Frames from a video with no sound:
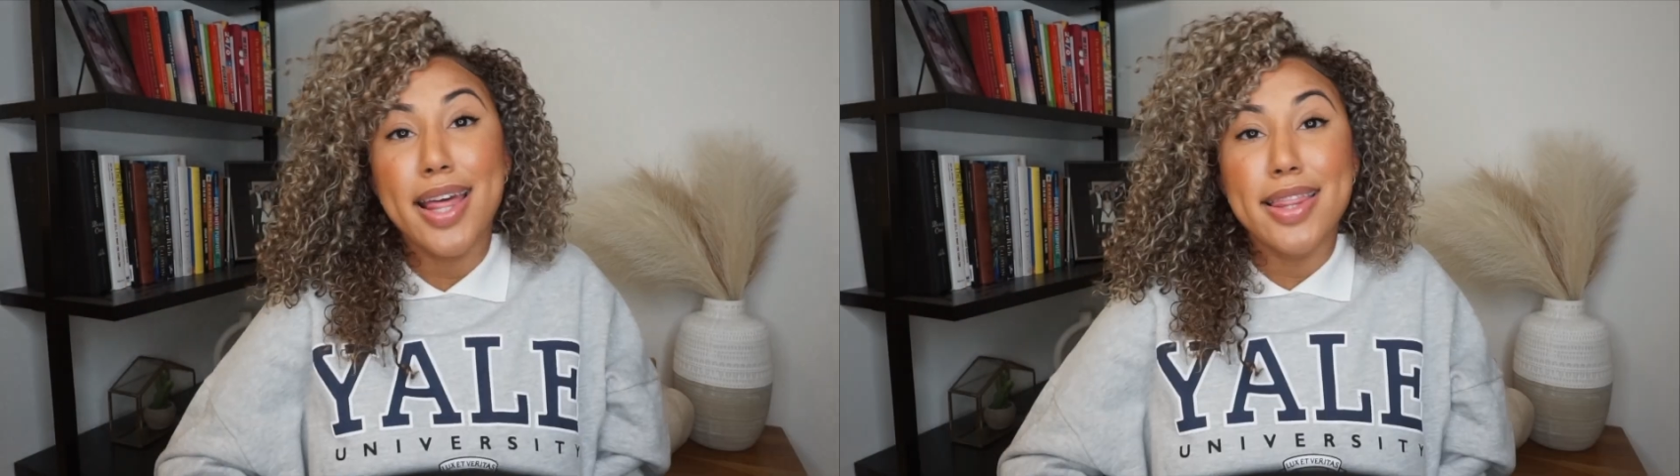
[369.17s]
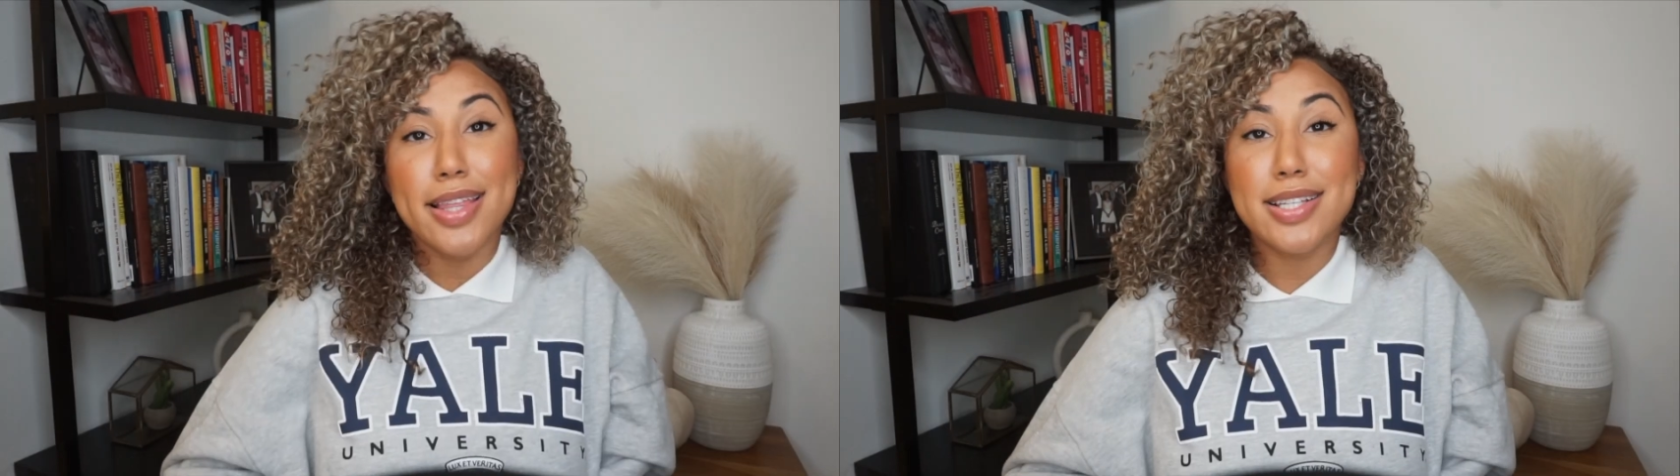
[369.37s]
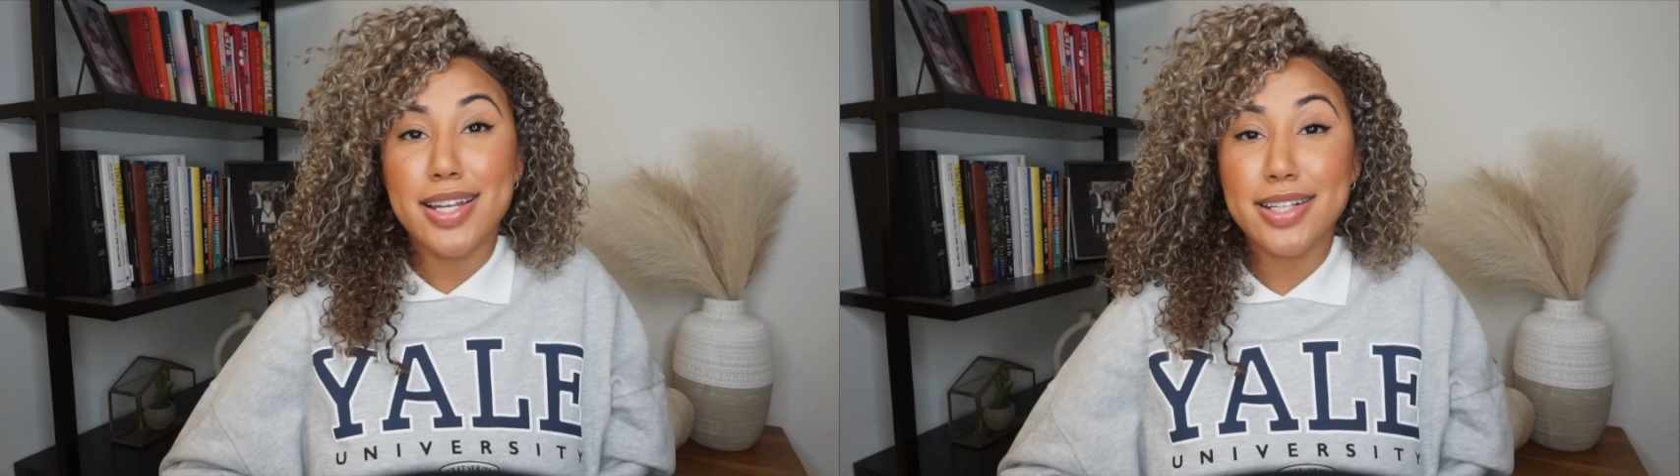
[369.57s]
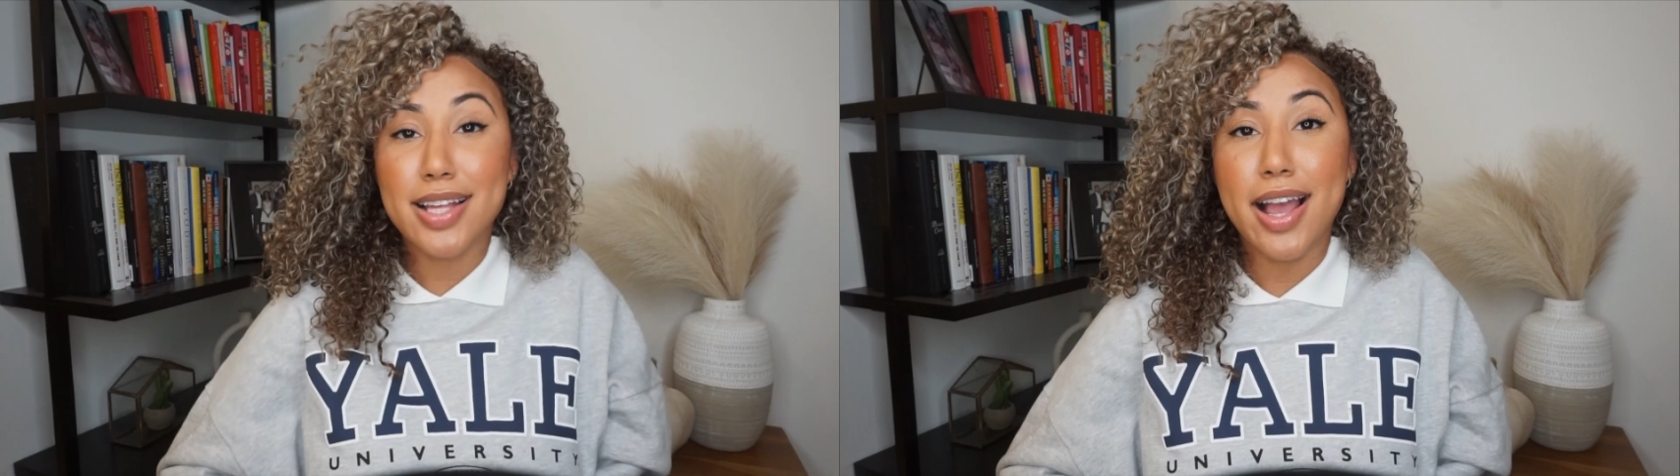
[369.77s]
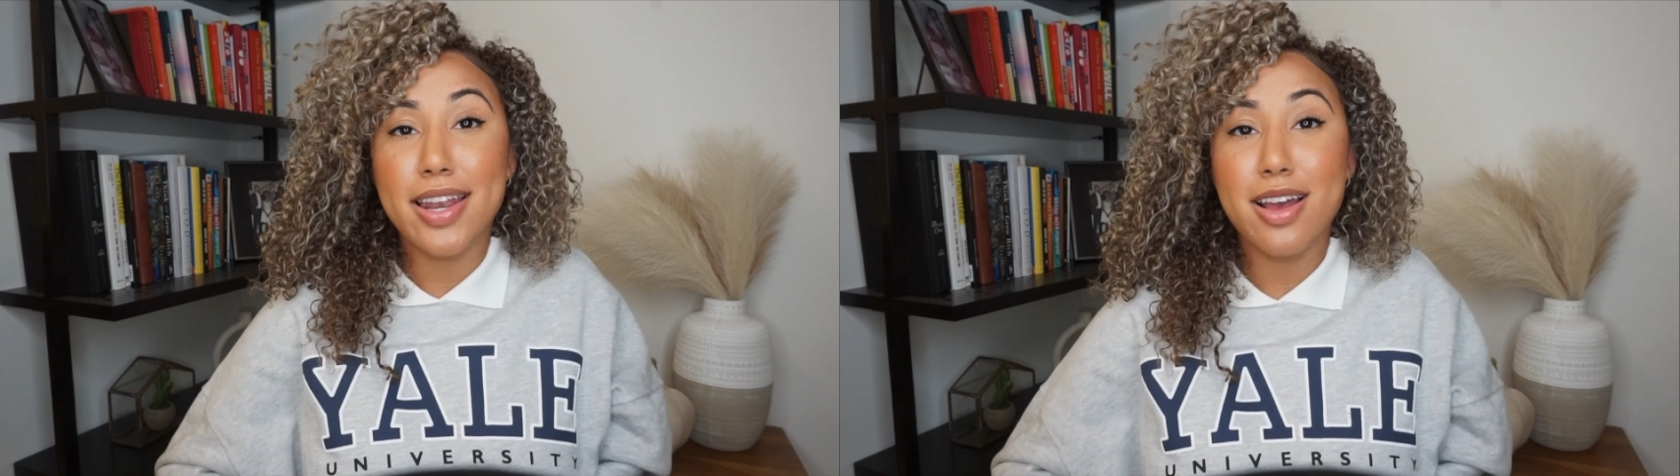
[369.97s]
This next
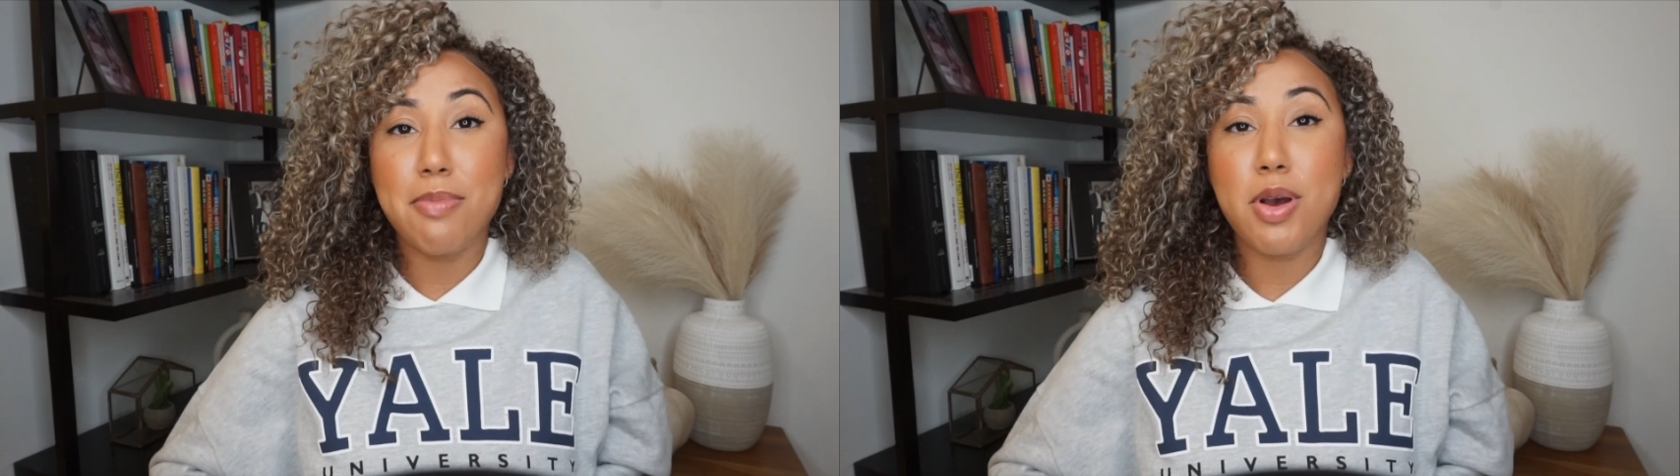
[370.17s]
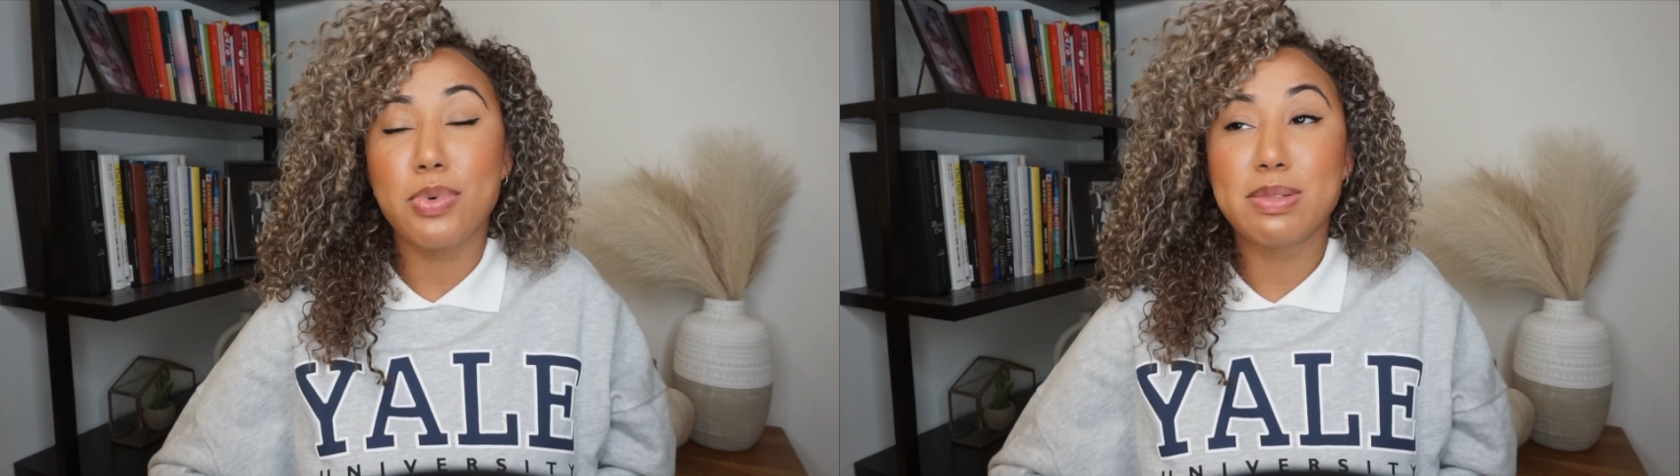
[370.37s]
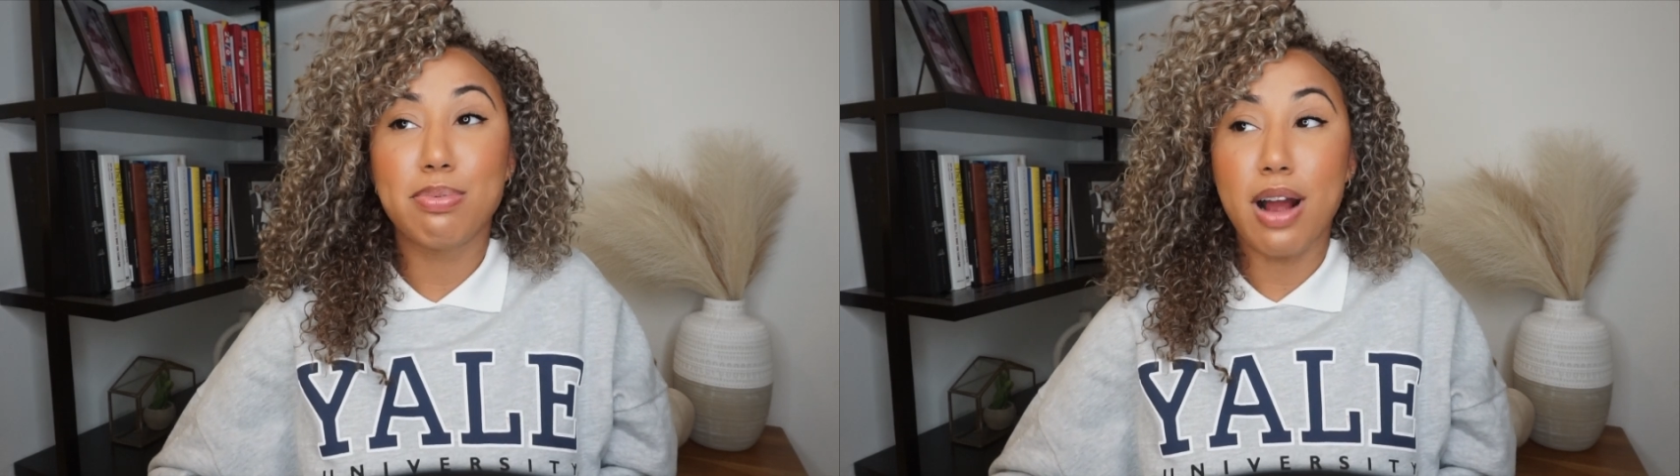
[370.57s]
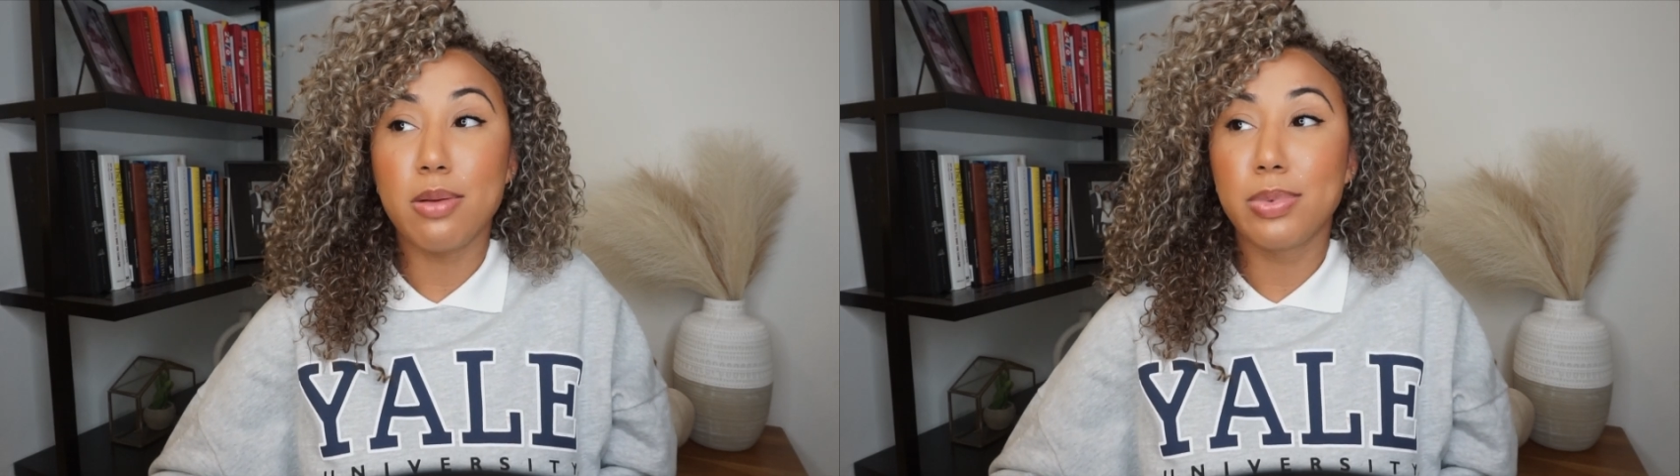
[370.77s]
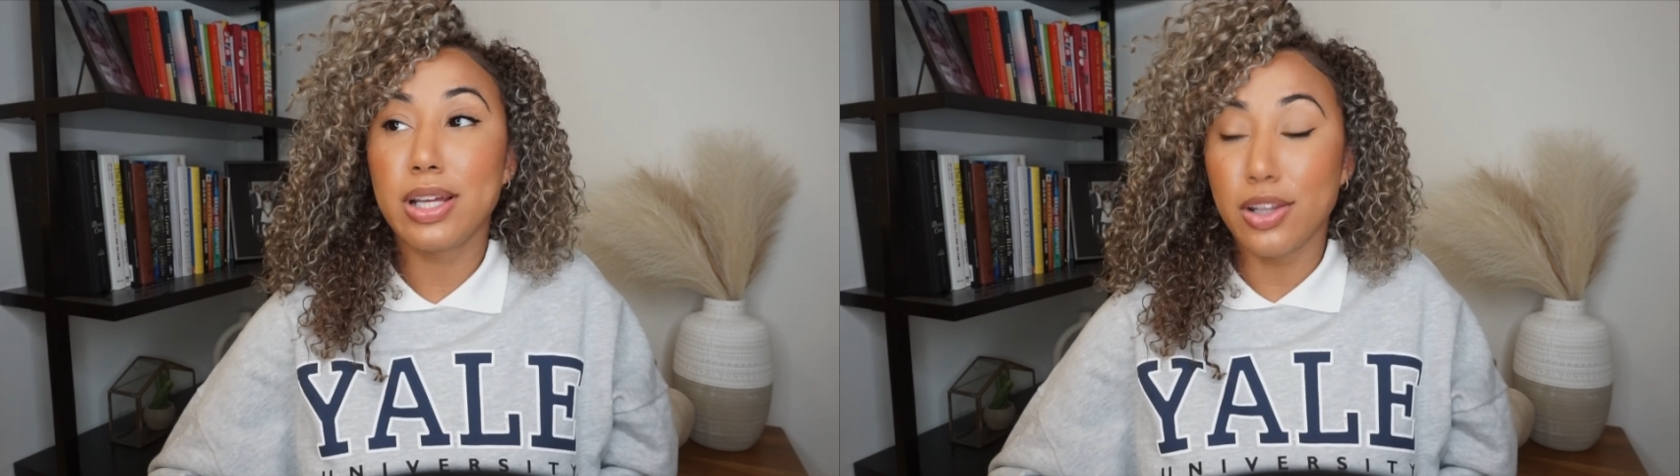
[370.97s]
item was
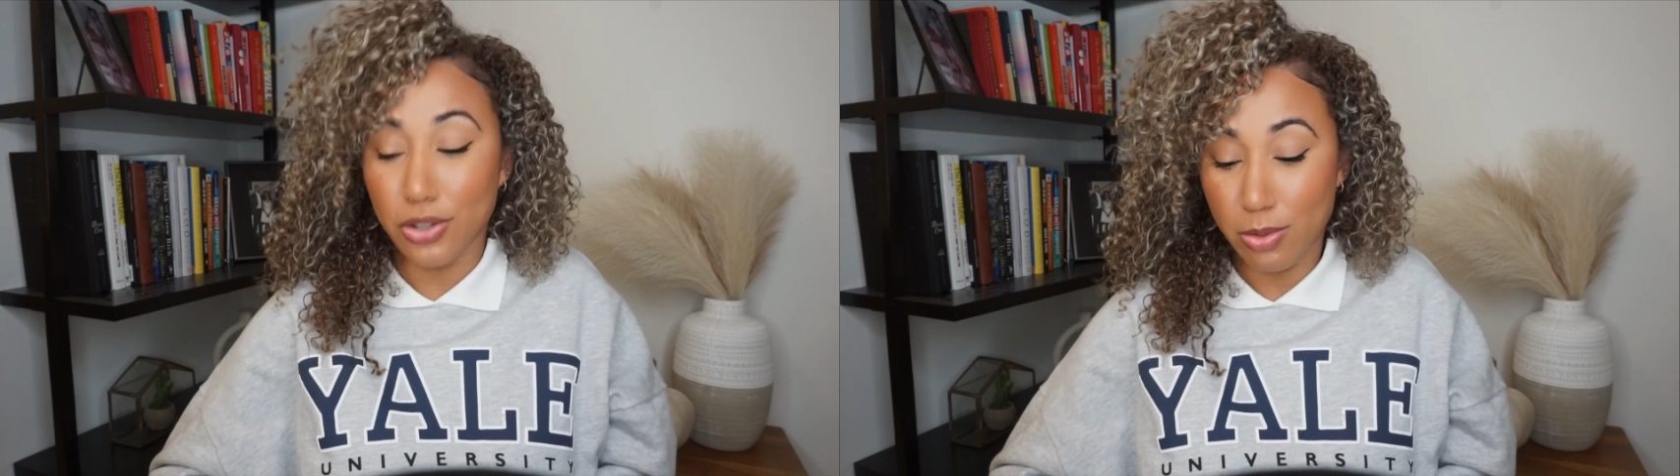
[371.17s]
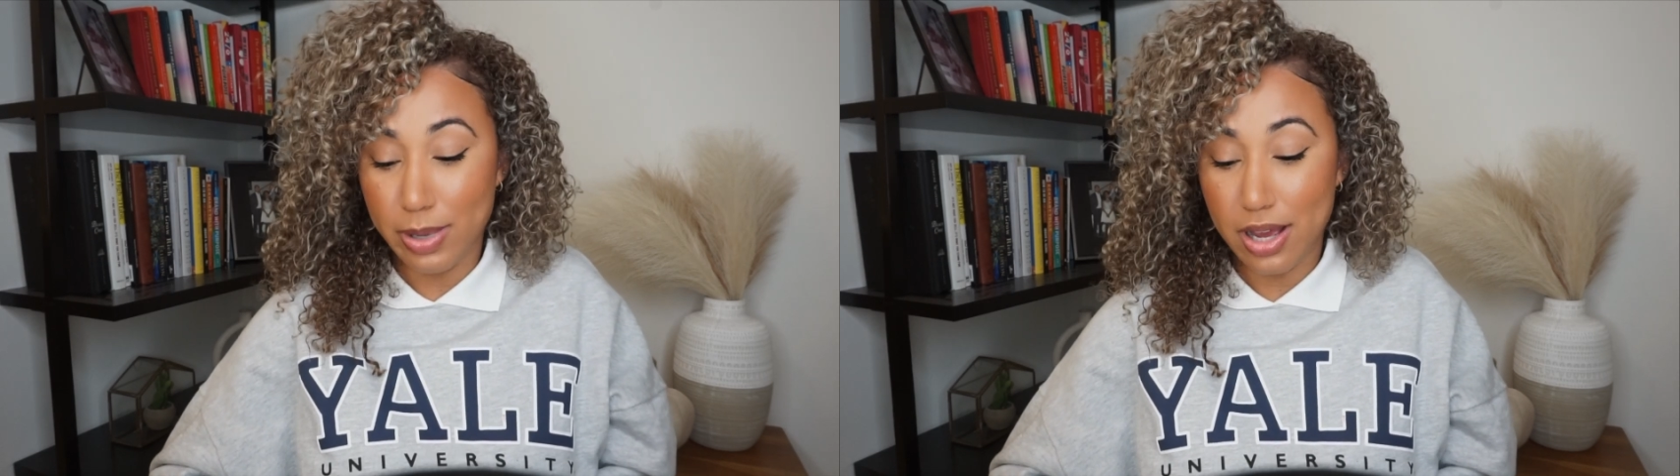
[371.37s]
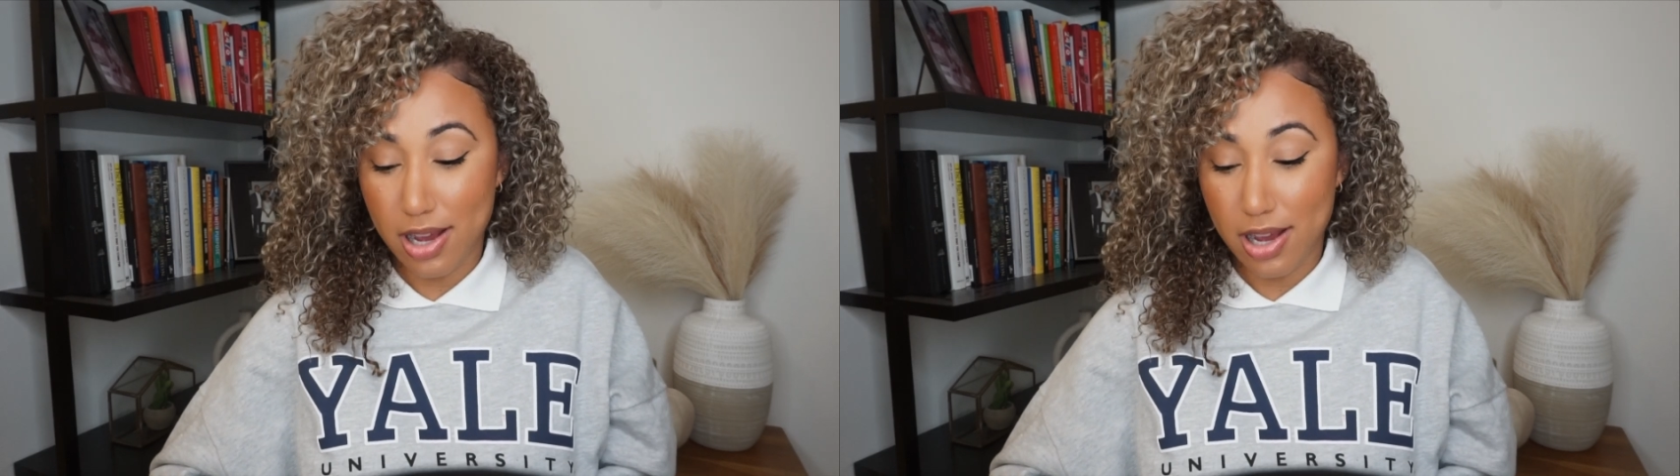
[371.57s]
probably a little bit